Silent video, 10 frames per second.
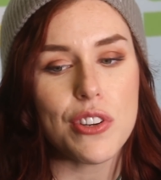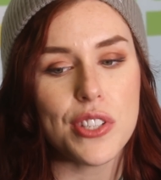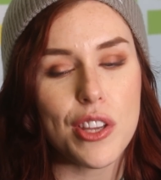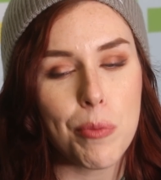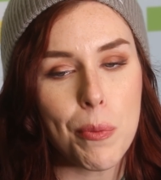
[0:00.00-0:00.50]
give
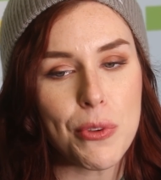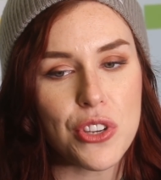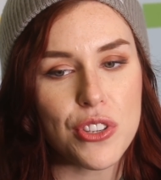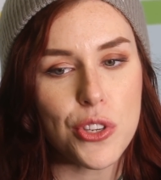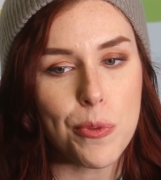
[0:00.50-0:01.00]
yourself
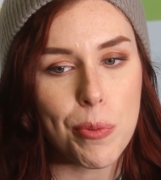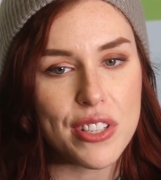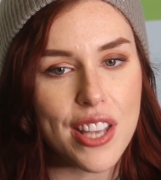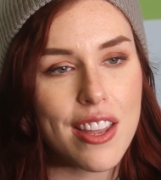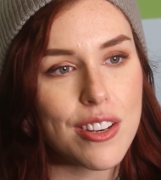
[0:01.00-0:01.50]
permission to
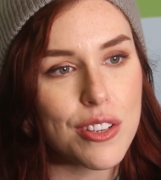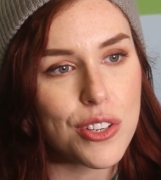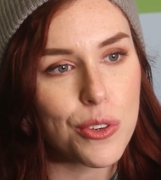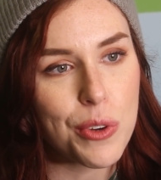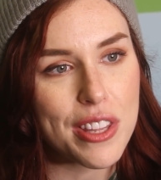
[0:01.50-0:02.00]

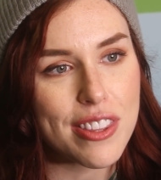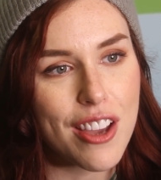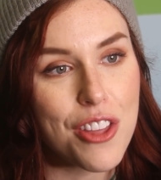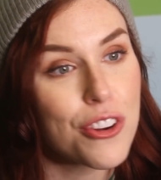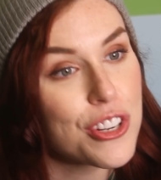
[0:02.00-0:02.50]
pretend with
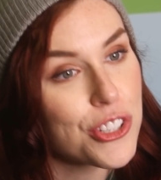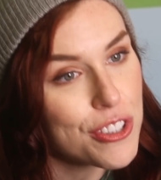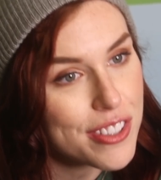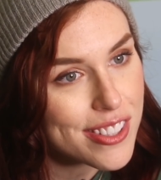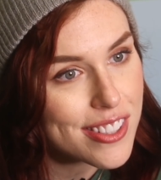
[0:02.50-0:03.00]
other
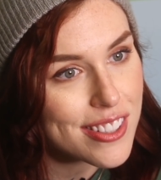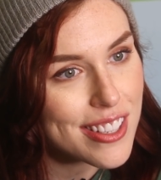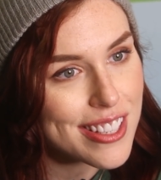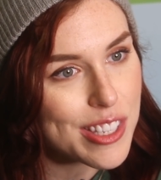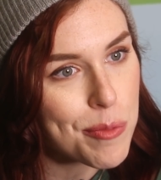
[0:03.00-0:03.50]
adults
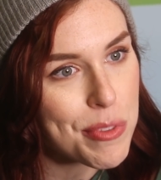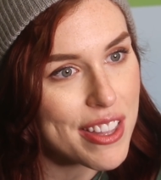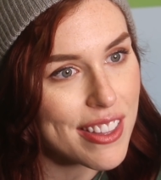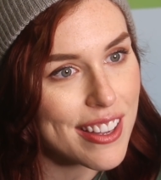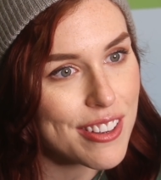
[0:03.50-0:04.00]
is
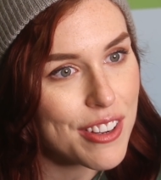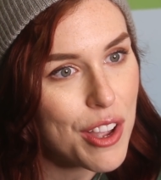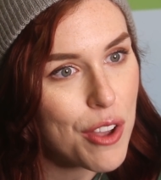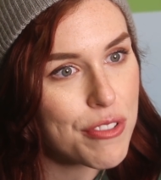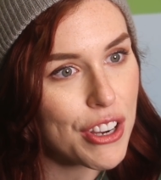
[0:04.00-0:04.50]
something that
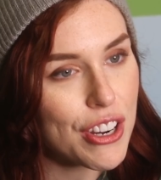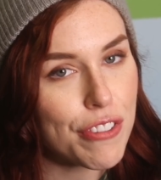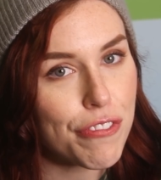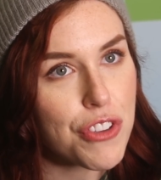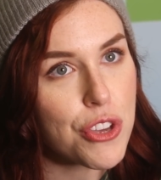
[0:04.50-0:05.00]

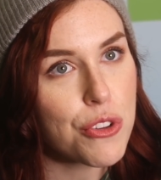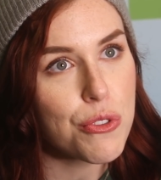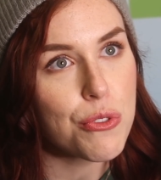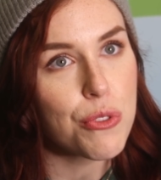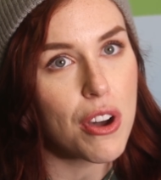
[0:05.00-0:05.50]
very
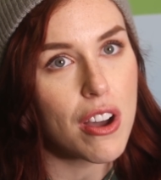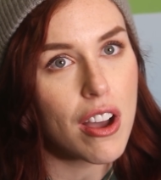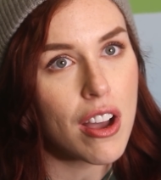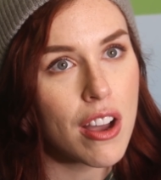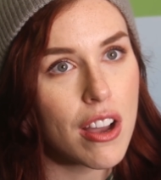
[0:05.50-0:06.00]
few
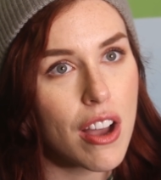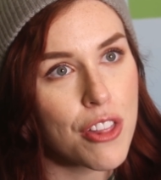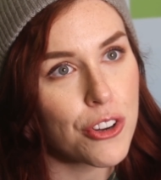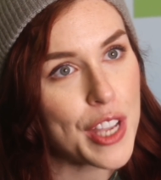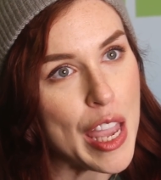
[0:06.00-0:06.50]

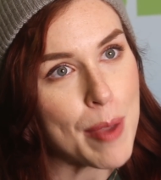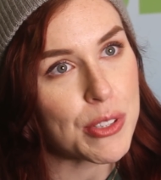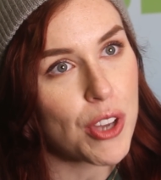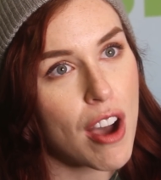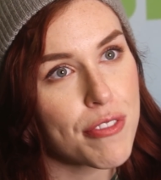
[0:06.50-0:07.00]
other
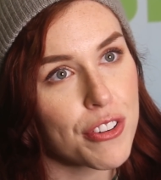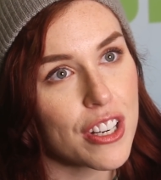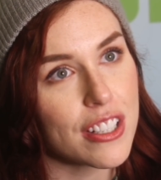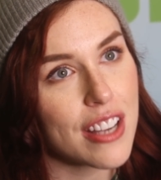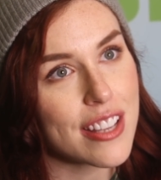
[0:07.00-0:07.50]
games
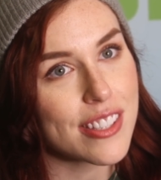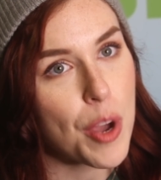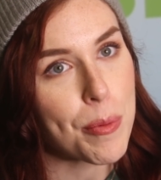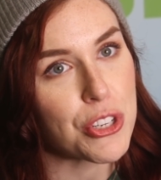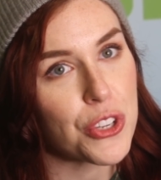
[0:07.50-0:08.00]
offer as
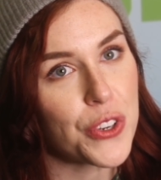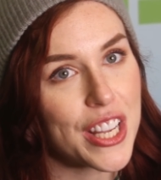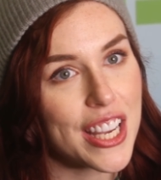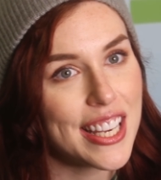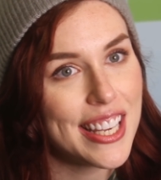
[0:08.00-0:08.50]
an
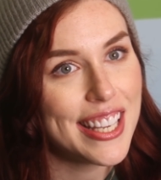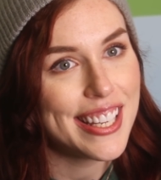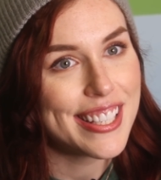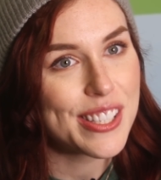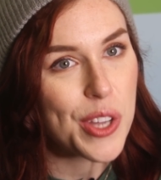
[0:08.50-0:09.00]
opportunity.
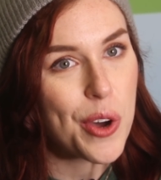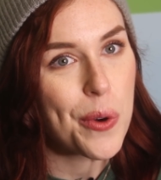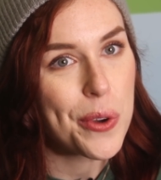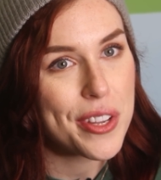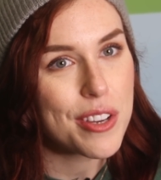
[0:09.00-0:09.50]

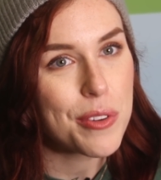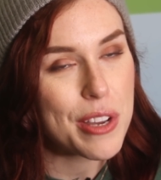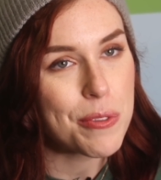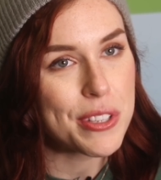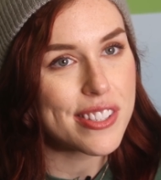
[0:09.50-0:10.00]
So
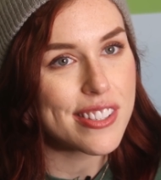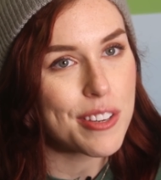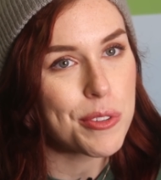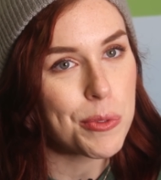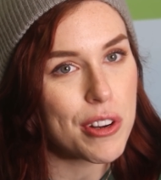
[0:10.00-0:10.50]

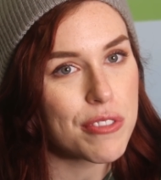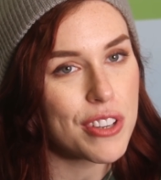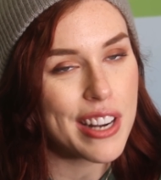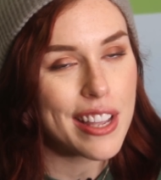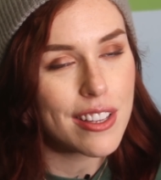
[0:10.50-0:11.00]
it was
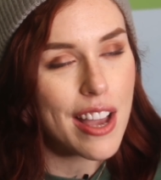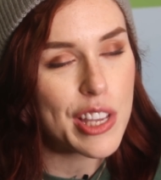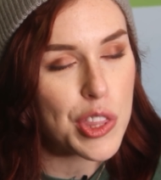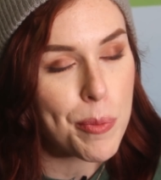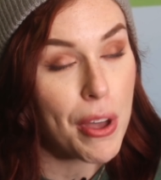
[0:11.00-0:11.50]
wonderful, and
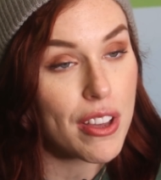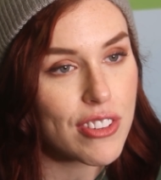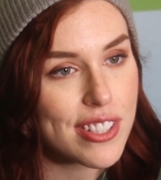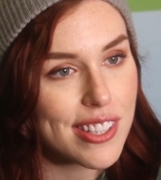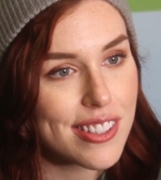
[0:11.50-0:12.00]
I got the bug
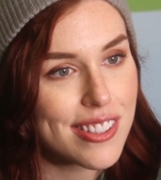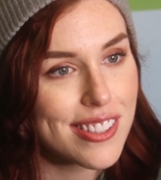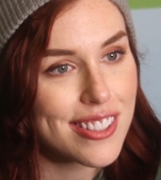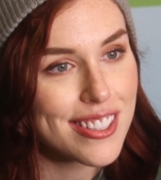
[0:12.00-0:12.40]
ever since.